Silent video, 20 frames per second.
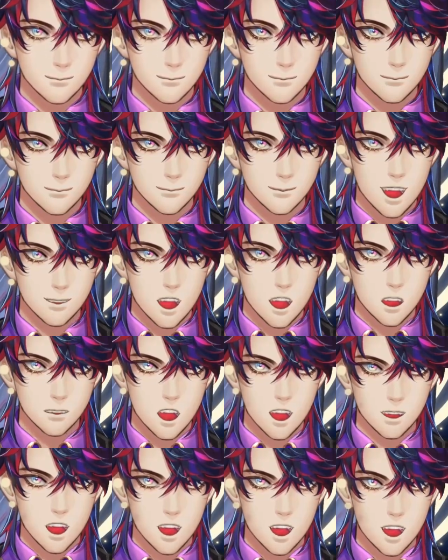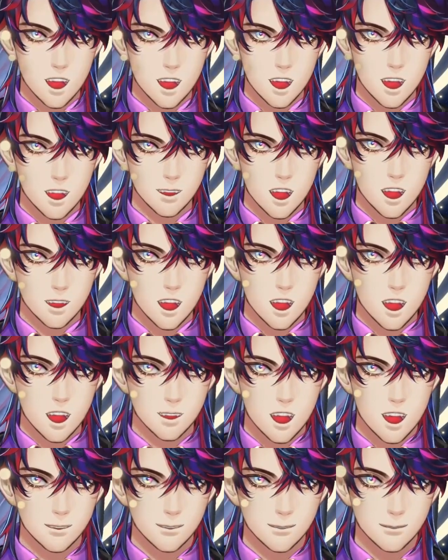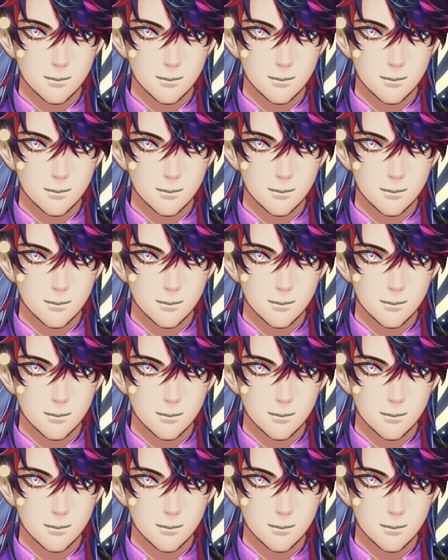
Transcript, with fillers: Okay, so she's uh she self buffs.